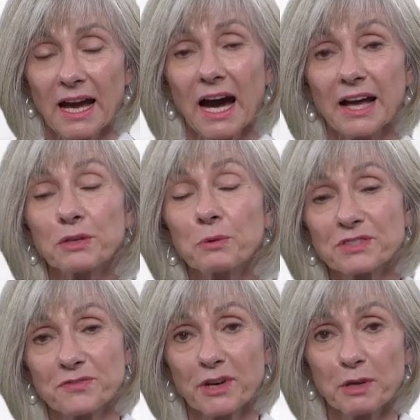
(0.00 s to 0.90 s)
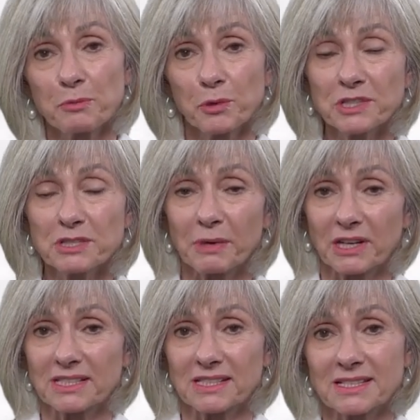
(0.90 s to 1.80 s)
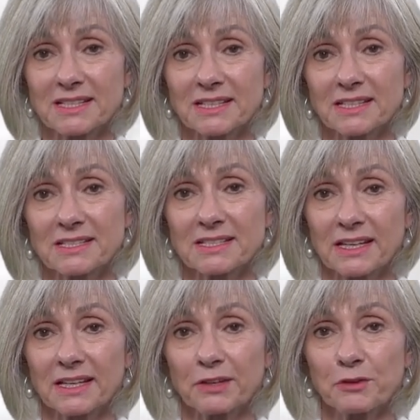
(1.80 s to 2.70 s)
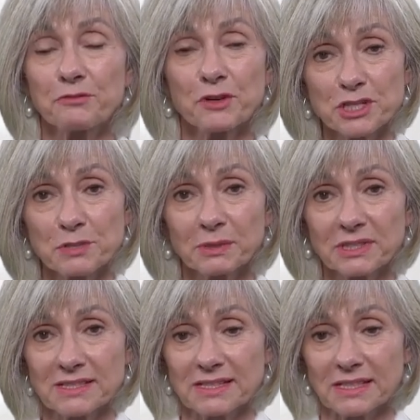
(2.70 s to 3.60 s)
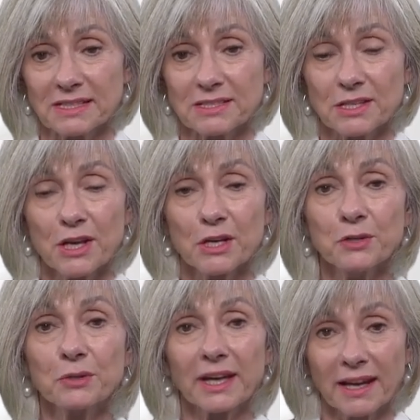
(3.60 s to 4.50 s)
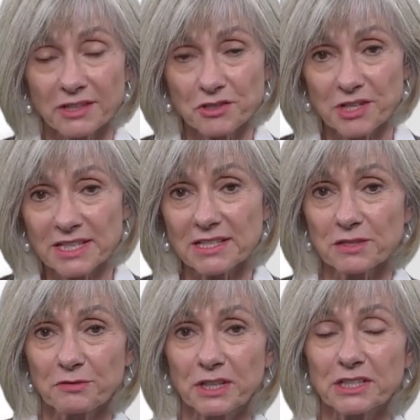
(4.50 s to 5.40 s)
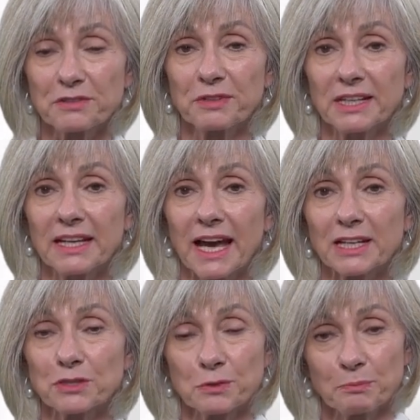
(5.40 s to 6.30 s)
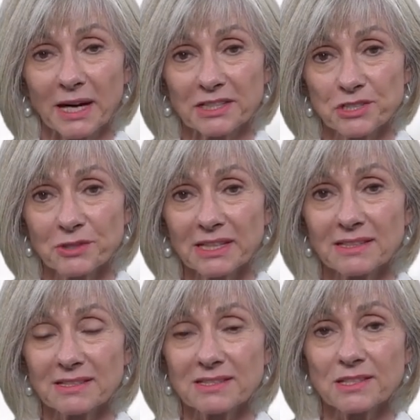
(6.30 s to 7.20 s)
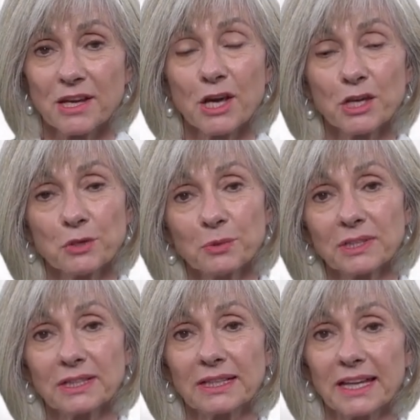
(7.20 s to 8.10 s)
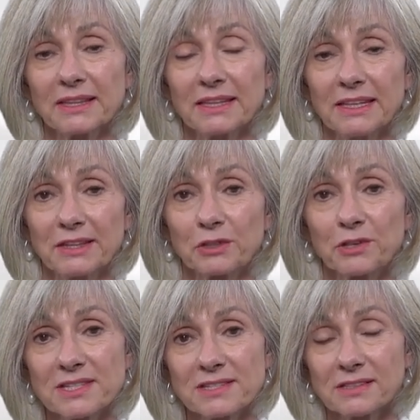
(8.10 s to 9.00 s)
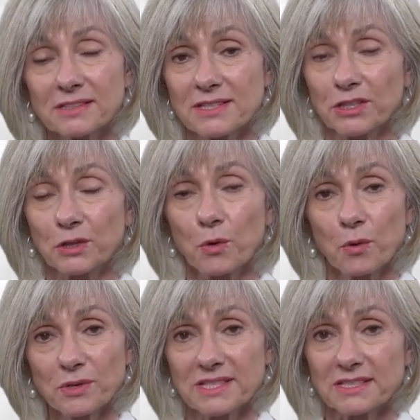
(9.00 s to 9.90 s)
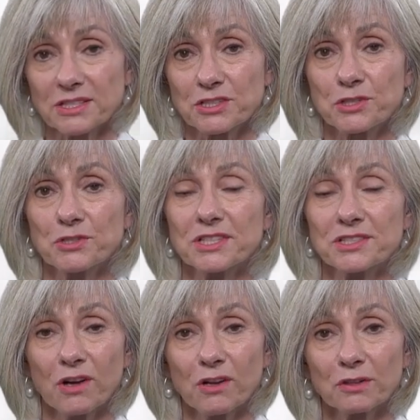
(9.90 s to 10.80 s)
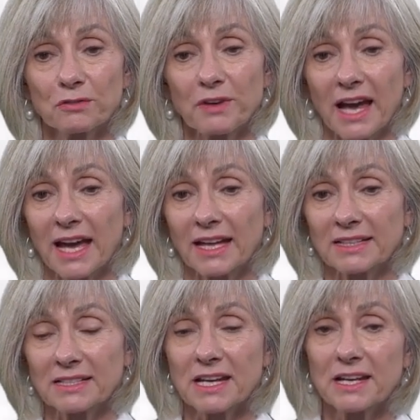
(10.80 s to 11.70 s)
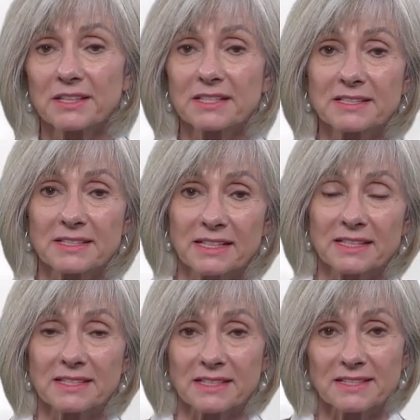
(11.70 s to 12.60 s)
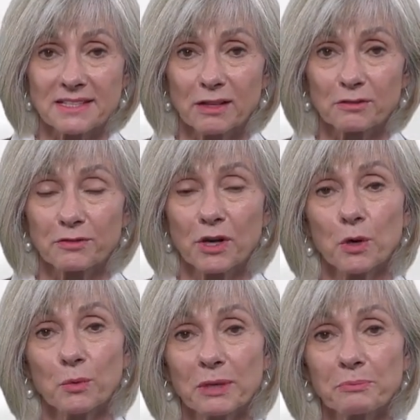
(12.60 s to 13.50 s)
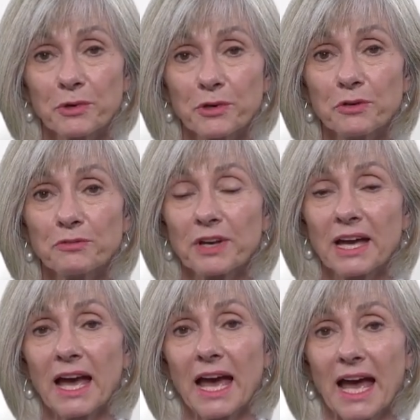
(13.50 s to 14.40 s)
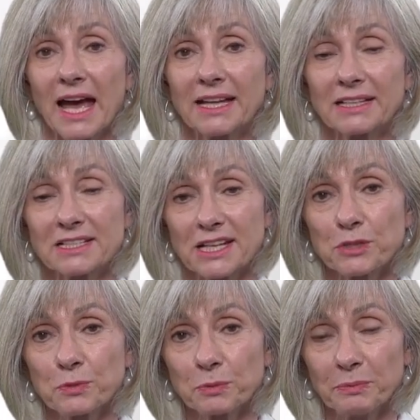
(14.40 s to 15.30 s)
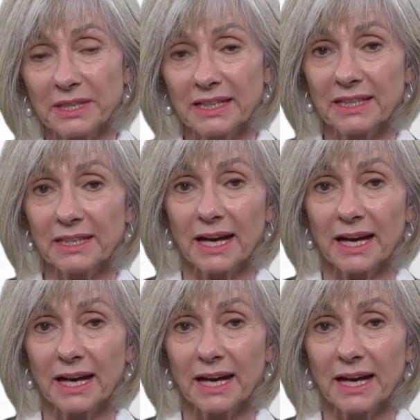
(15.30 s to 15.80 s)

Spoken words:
I think what's very important about it is that it's a reversible disease. You can treat it effectively, and by doing this you will get the crystals that cause it to dissolve, and the disease itself will improve and it will be